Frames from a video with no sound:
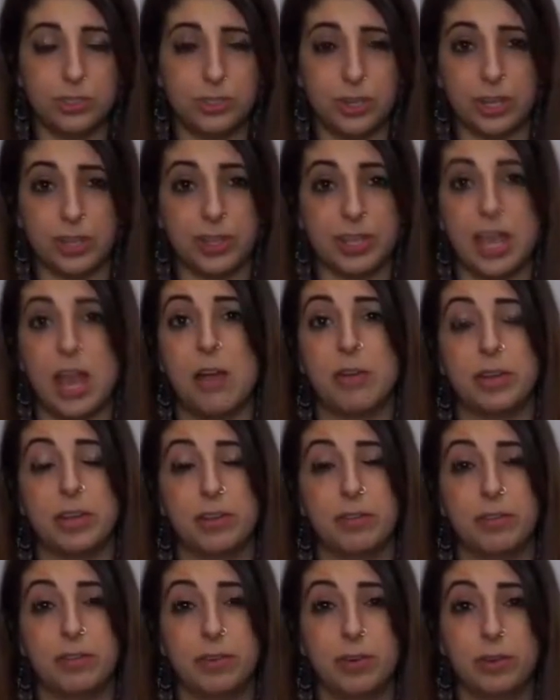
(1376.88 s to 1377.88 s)
during the
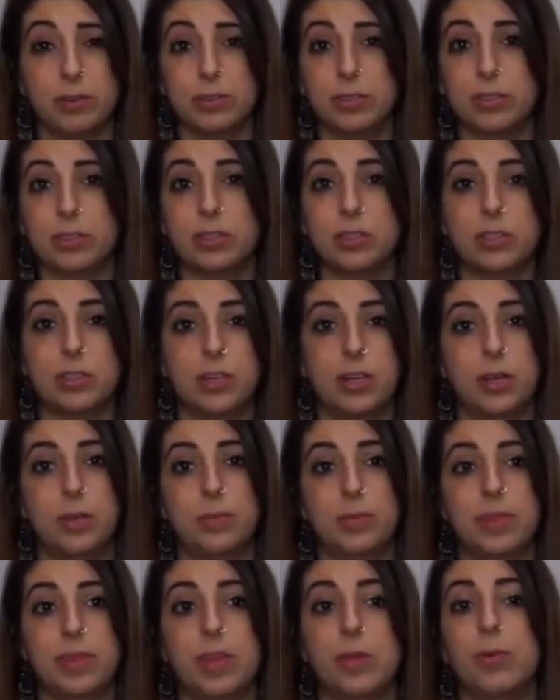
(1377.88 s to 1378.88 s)
counting of the votes,
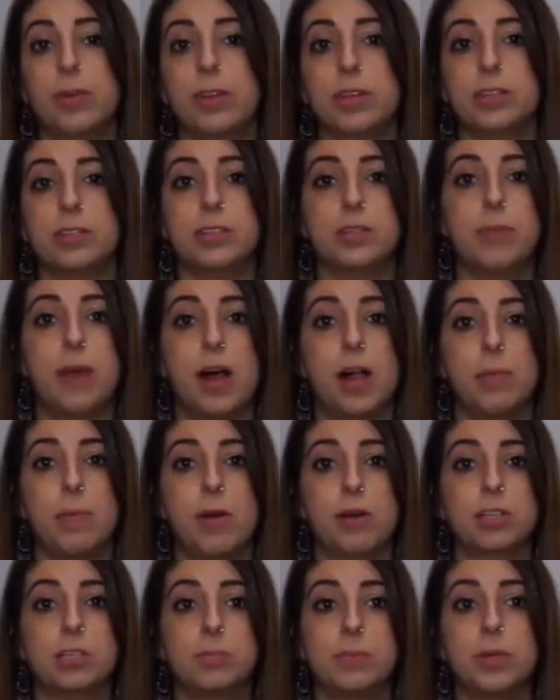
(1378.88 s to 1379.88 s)
and they witnessed the ballot
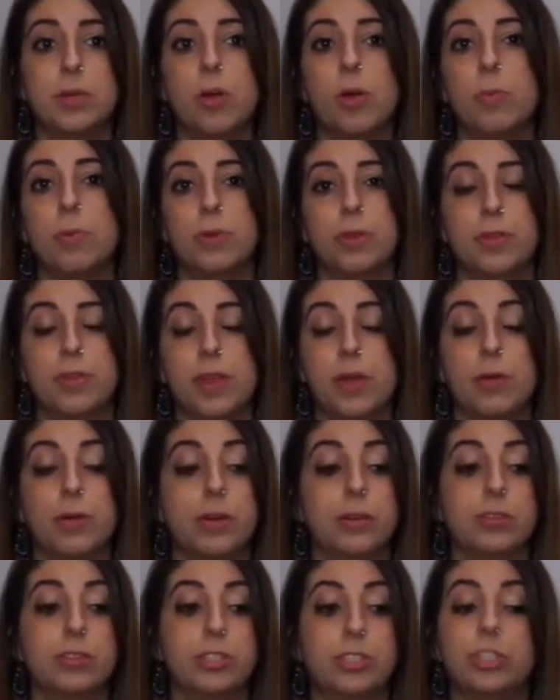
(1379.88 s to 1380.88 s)
box being opened, and they
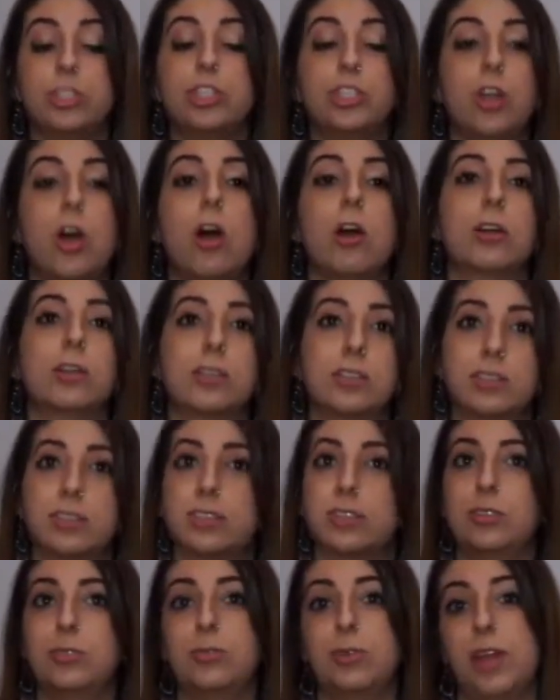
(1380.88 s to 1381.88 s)
were shocked
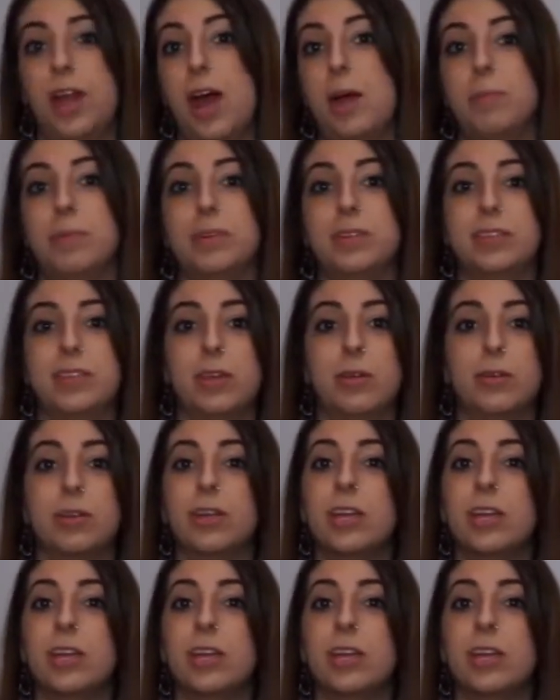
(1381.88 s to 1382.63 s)
to what happened.